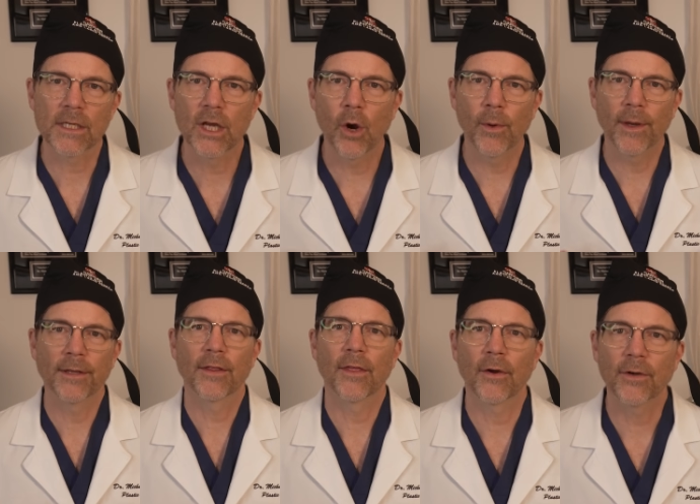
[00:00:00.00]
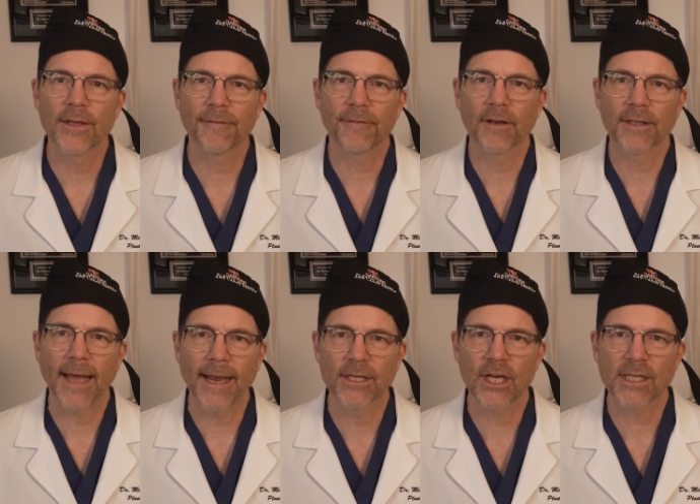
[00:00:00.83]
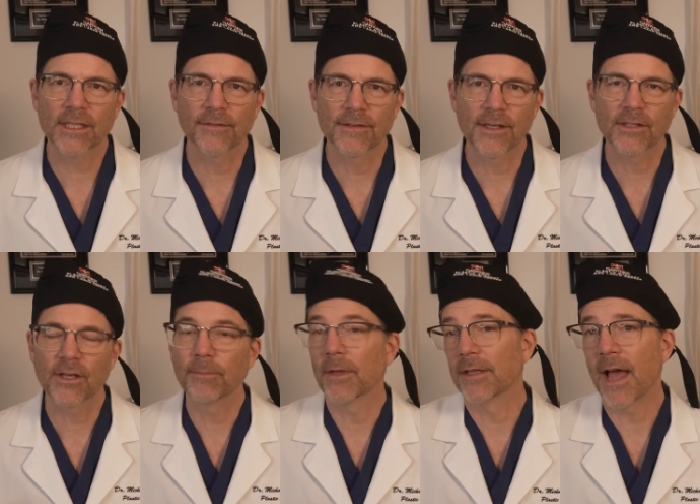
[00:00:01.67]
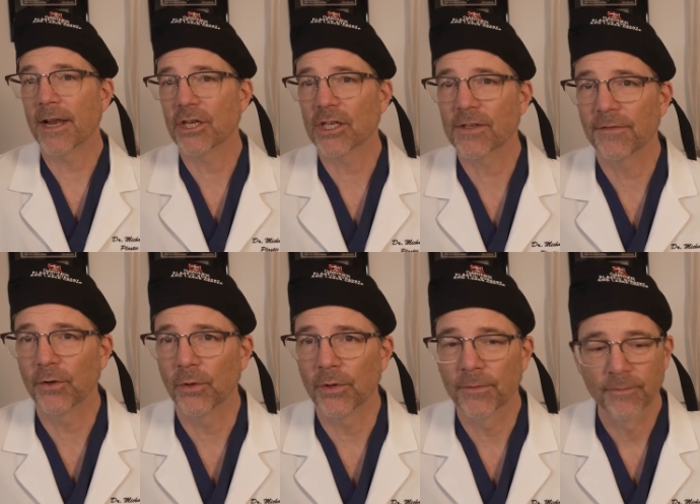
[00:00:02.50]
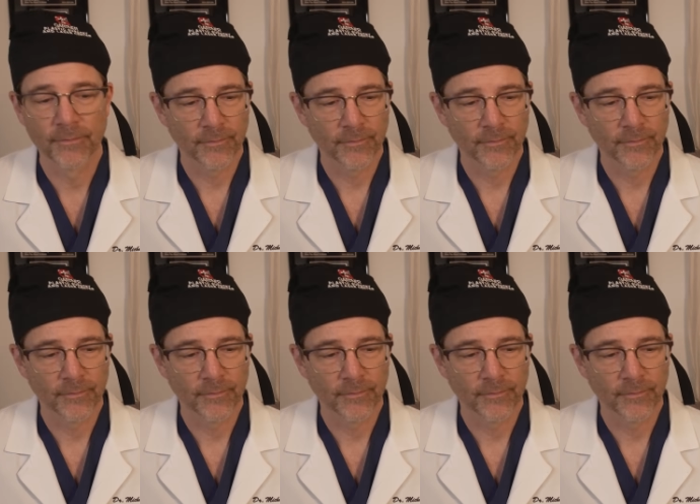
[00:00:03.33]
to go into their different digestive system to digest food.